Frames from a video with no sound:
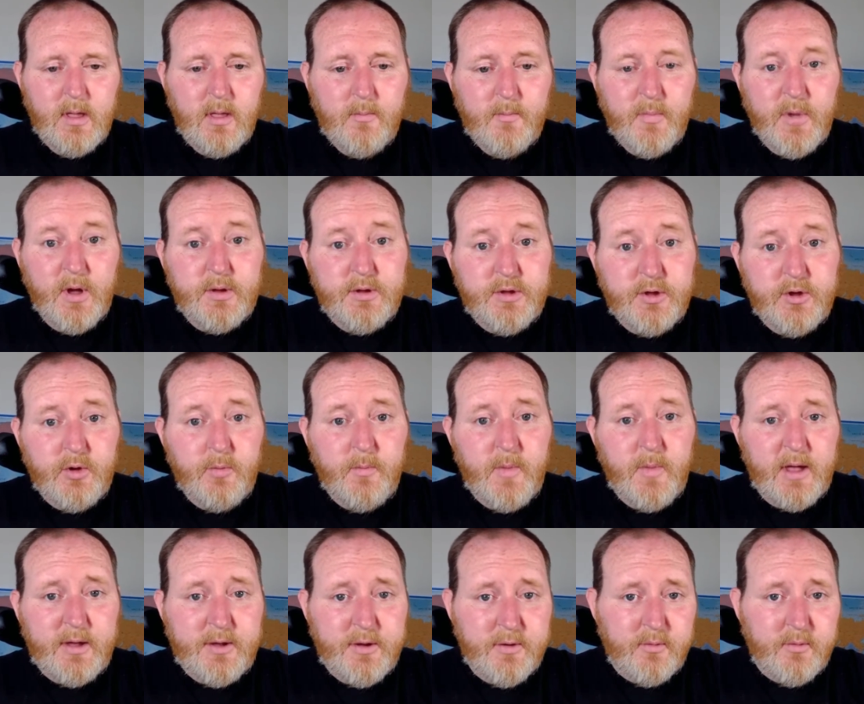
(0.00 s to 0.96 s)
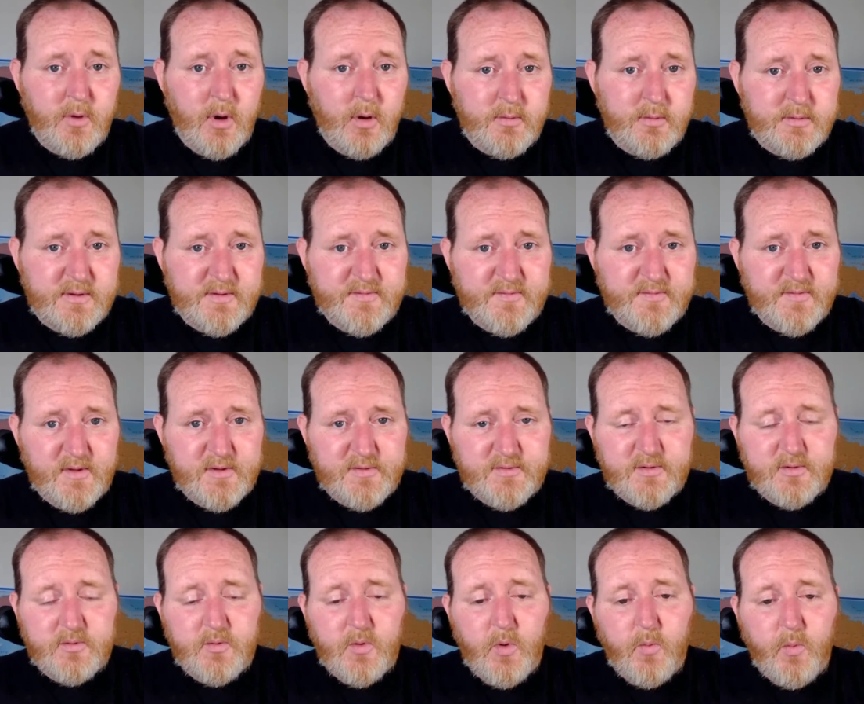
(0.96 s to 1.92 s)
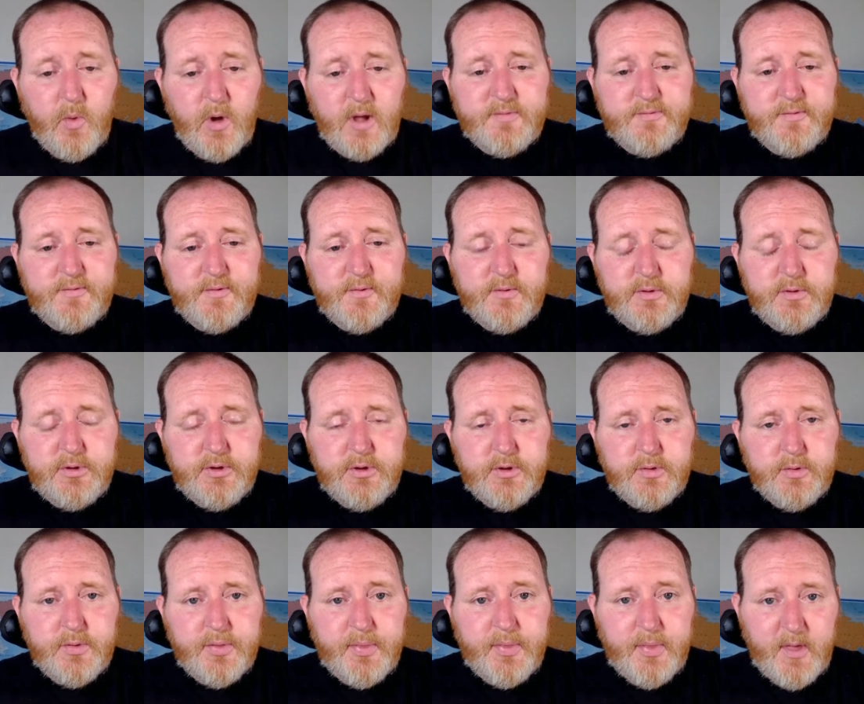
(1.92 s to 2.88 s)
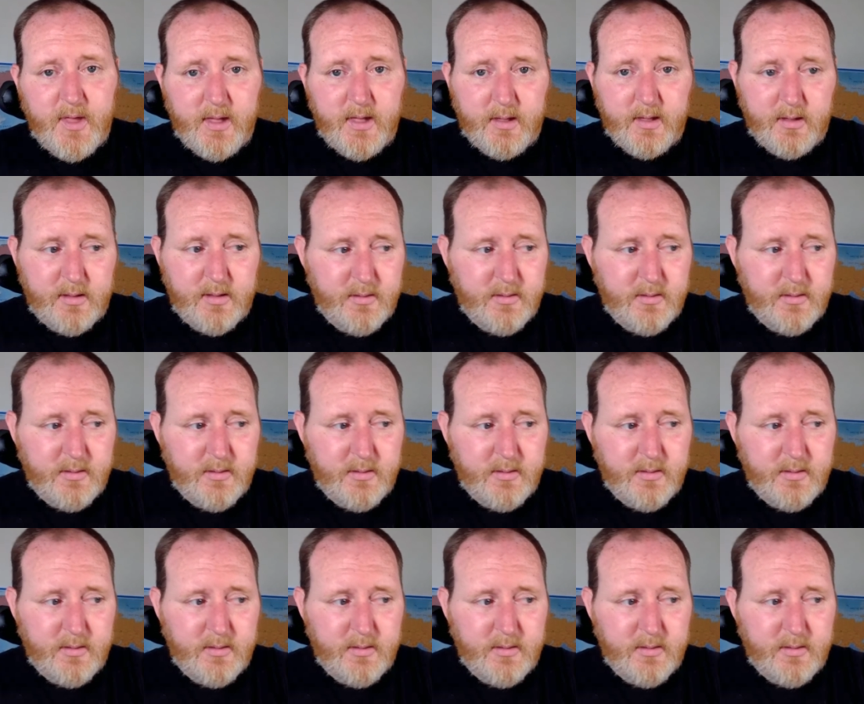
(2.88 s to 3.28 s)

But you make your own decision. What do you think?